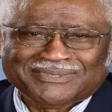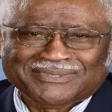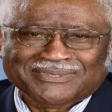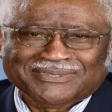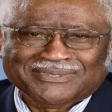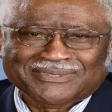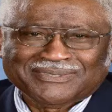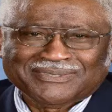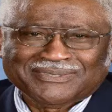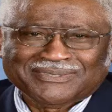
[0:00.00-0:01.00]

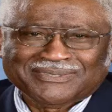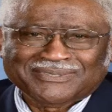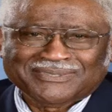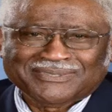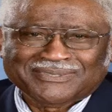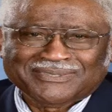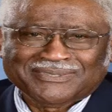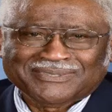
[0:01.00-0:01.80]
(silence)